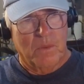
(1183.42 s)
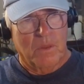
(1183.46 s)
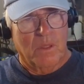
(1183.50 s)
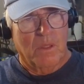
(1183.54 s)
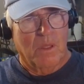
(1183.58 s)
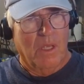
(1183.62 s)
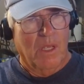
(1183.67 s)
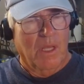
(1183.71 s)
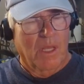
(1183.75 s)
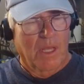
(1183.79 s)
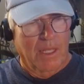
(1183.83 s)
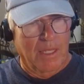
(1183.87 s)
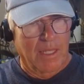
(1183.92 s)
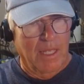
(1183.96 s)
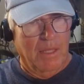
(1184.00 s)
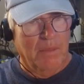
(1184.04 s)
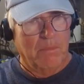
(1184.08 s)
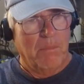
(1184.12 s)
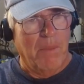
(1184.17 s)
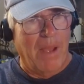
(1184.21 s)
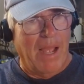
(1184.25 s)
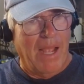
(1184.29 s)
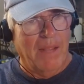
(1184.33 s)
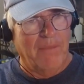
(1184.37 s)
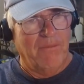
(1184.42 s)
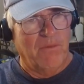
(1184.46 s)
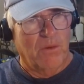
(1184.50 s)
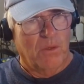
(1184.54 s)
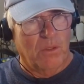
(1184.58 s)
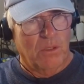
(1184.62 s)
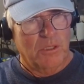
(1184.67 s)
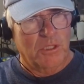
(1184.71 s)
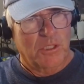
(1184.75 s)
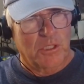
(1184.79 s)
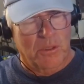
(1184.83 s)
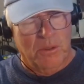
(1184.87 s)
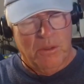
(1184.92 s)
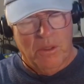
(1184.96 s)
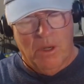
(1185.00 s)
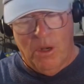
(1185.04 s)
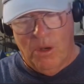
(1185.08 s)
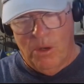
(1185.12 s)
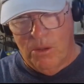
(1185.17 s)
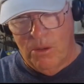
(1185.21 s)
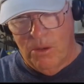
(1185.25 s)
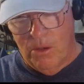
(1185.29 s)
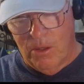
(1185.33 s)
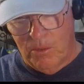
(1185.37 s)
Again, my version
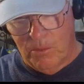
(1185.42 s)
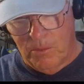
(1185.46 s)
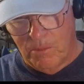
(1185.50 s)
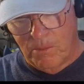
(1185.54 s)
or